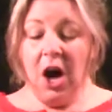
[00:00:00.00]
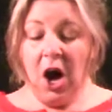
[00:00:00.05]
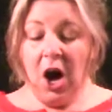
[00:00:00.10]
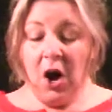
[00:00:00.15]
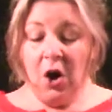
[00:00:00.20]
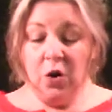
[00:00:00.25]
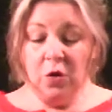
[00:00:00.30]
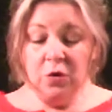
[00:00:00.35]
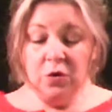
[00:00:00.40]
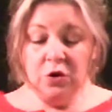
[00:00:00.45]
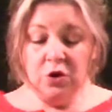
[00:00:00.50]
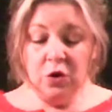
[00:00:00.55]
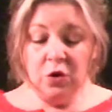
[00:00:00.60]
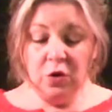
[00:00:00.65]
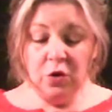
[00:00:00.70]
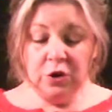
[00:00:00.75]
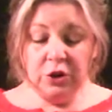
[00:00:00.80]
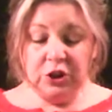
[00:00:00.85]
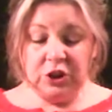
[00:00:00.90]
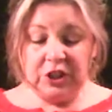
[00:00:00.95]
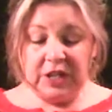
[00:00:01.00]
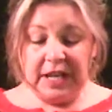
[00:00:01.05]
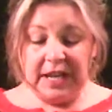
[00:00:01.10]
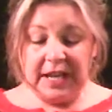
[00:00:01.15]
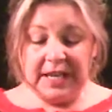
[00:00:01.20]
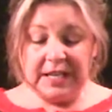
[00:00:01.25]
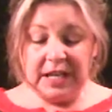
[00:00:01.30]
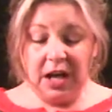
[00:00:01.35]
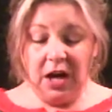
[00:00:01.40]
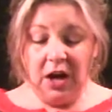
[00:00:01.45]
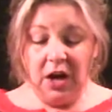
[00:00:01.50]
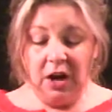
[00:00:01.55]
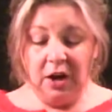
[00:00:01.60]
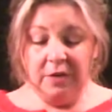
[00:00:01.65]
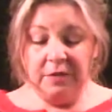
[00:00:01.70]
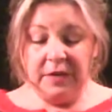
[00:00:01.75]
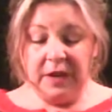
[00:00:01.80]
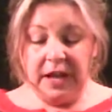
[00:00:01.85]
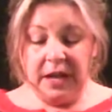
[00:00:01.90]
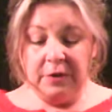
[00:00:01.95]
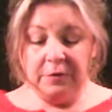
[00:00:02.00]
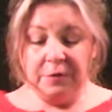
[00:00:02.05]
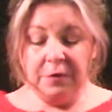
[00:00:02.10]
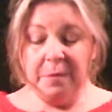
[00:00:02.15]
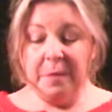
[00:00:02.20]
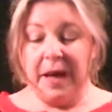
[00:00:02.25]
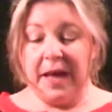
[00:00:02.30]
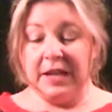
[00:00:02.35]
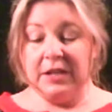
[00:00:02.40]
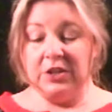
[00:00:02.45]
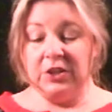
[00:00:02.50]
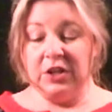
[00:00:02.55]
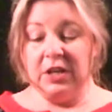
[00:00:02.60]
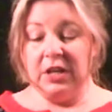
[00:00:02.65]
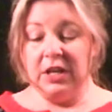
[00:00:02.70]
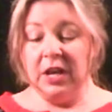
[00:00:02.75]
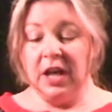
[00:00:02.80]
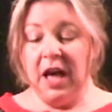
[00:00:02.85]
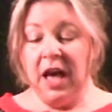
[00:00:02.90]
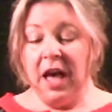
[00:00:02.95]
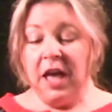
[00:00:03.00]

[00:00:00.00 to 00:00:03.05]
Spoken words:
On your sheet of information,